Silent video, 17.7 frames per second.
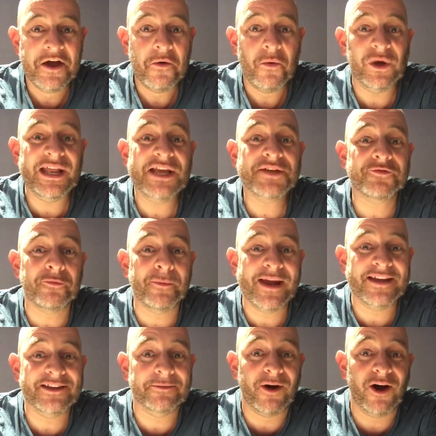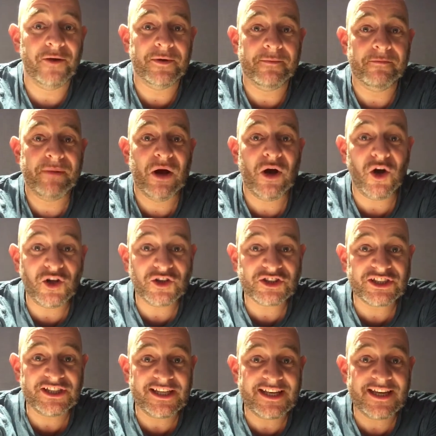Well, it is for me at the moment.
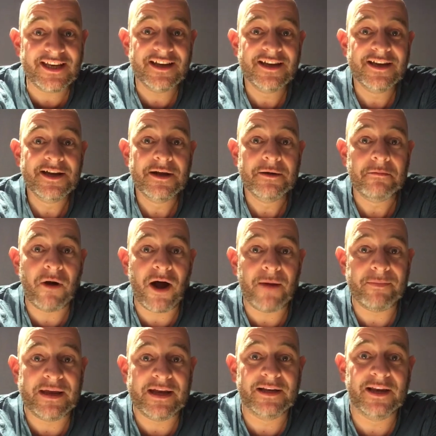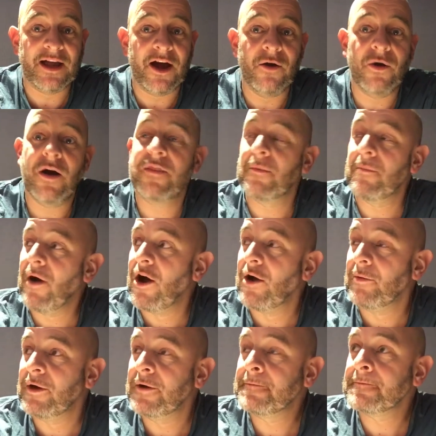Personally, my big low at the
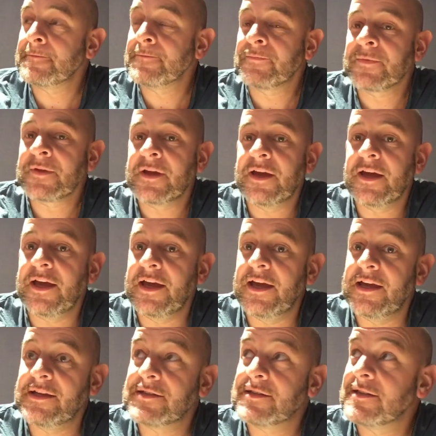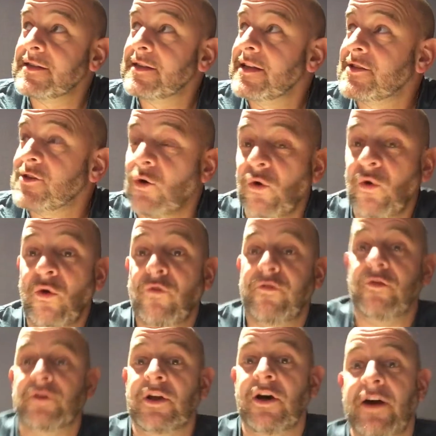moment is this
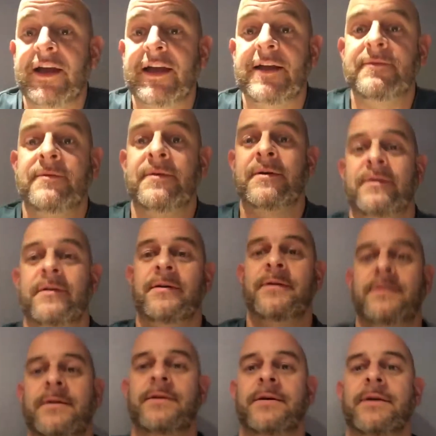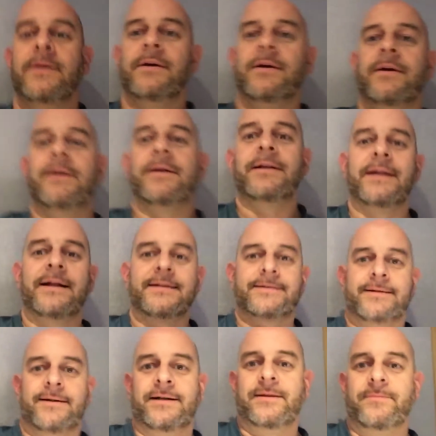awful lighting.
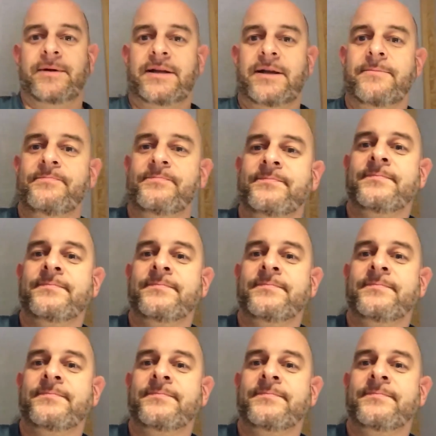That's slightly better.